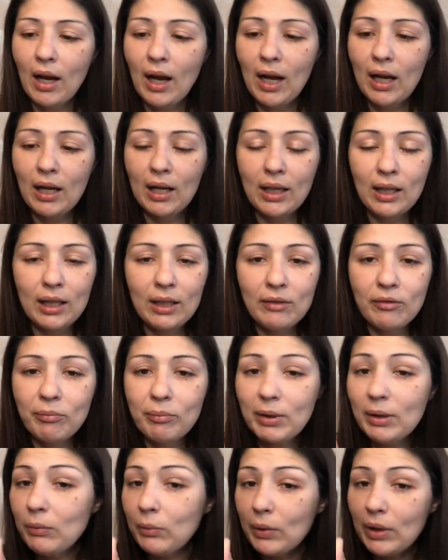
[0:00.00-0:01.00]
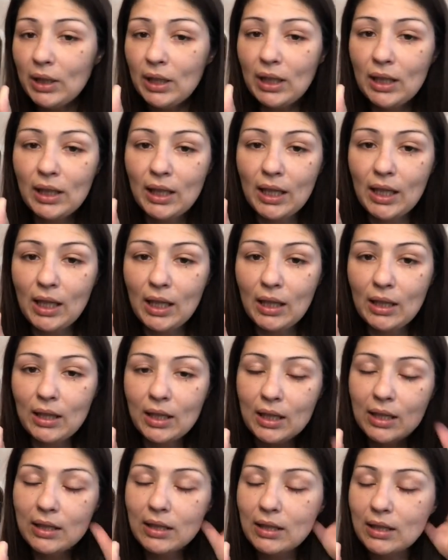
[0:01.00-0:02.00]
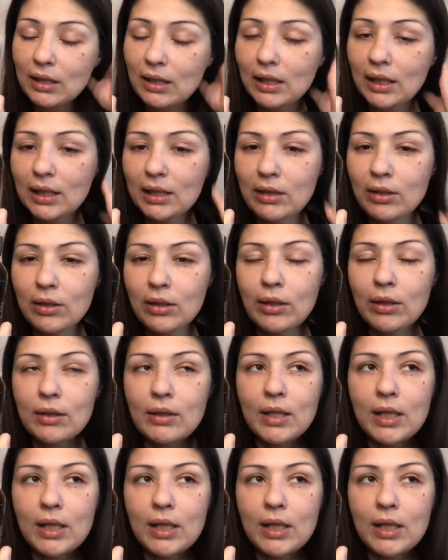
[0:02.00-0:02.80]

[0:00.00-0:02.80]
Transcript: I've been really liking this cleanser.